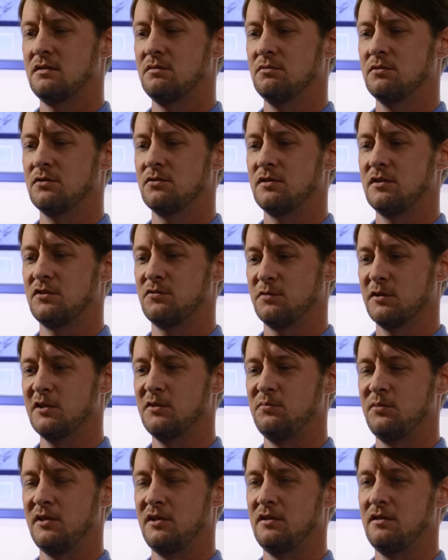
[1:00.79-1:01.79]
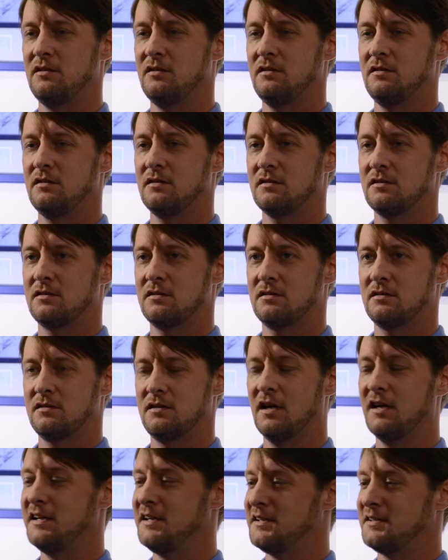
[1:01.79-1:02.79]
It's really been
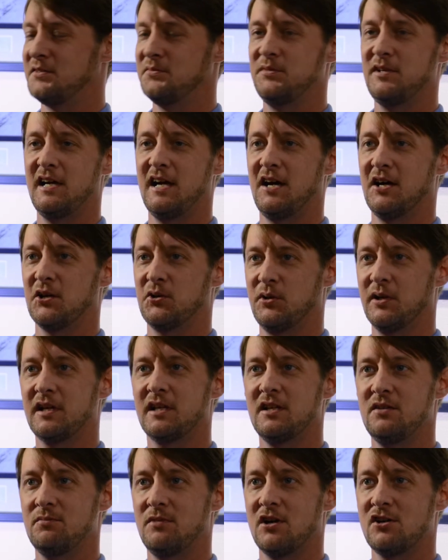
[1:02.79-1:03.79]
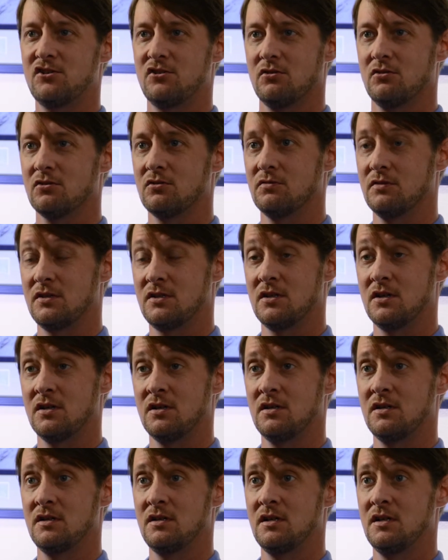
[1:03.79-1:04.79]
stunning to me how quickly my shoulder
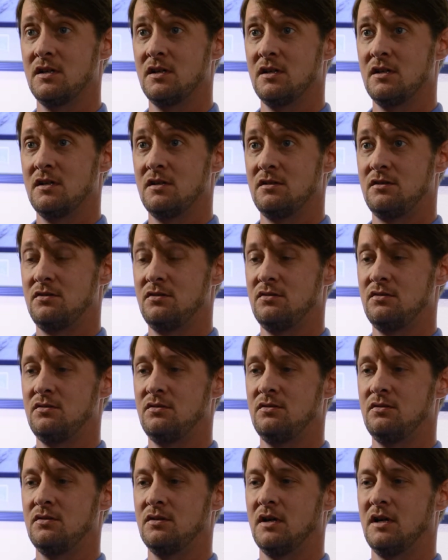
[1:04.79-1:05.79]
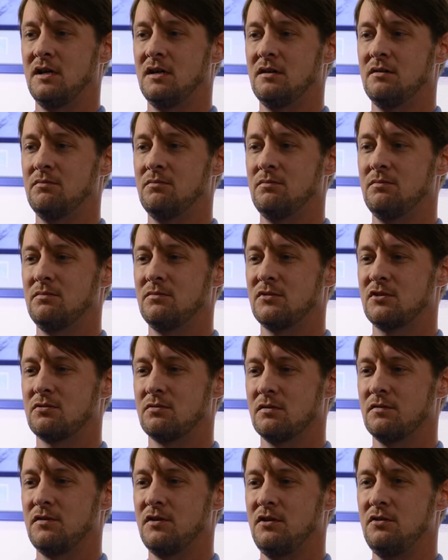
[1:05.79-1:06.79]
returned to
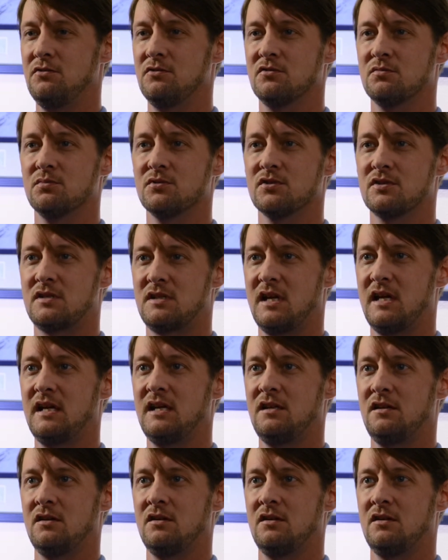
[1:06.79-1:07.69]
sort of a usable state.